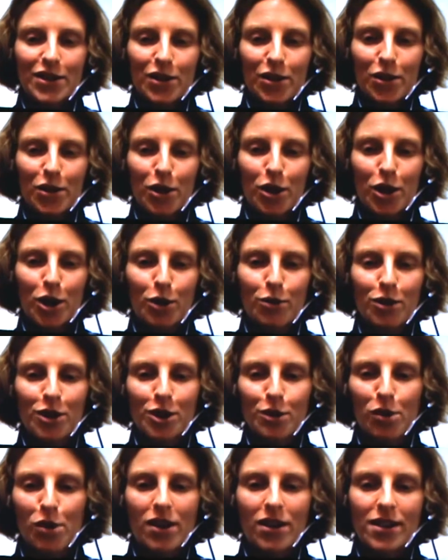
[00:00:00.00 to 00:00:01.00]
So her
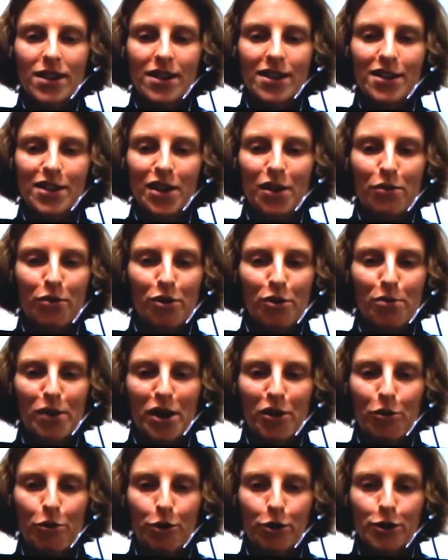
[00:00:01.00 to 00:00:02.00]
responses come from
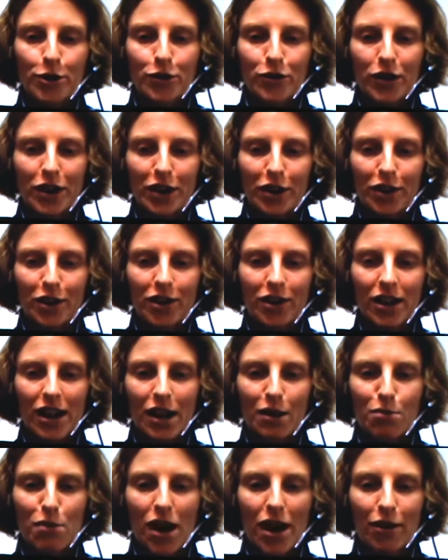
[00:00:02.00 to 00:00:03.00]
my first finger,
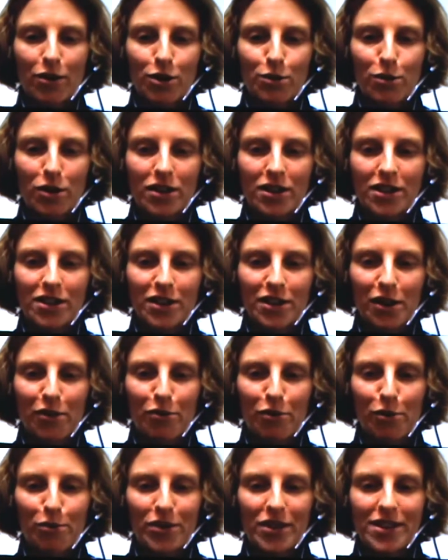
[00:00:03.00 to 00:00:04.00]
and my responses
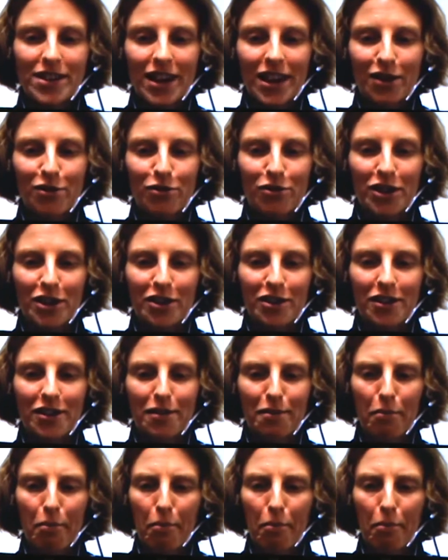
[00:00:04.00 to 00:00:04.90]
come from the second finger.